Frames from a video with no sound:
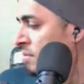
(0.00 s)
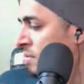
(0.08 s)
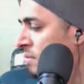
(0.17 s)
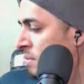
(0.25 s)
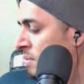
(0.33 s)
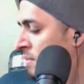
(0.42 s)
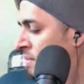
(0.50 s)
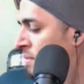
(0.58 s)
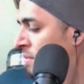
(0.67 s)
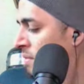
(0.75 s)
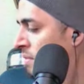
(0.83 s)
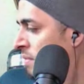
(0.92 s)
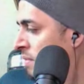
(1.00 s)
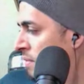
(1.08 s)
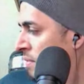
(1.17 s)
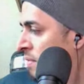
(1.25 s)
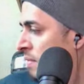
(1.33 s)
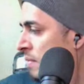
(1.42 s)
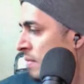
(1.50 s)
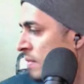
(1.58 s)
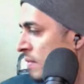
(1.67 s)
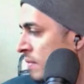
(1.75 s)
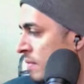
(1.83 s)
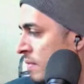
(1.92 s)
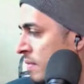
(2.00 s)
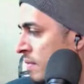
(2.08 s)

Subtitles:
No one is speaking in this clip.